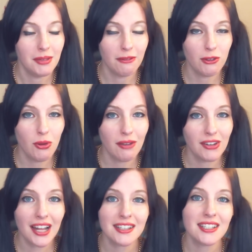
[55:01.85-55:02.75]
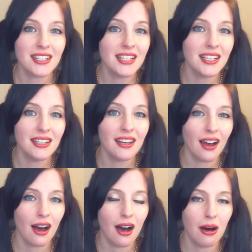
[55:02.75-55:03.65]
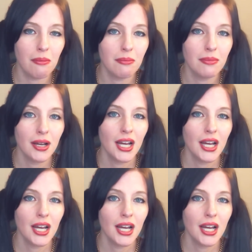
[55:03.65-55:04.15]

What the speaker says: If you have not seen Madoka